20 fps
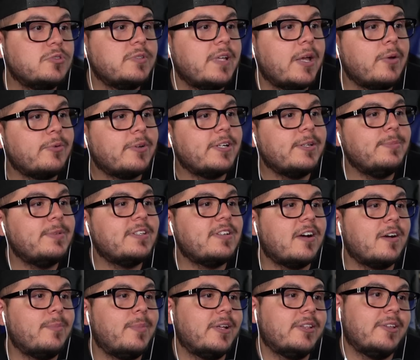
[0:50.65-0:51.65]
Today, we're going to be
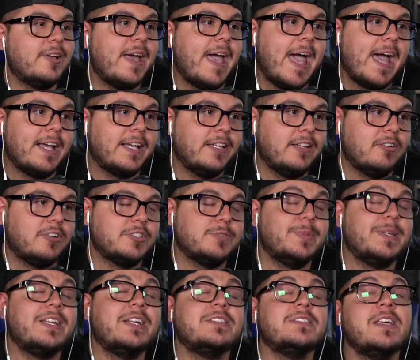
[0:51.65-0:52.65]
talking about the Aguilars
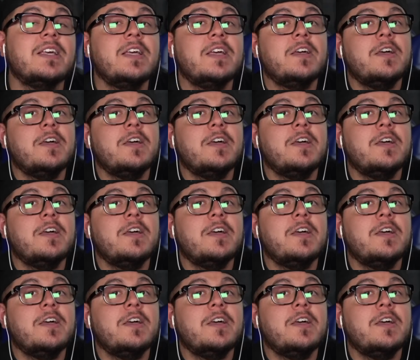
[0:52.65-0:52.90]
because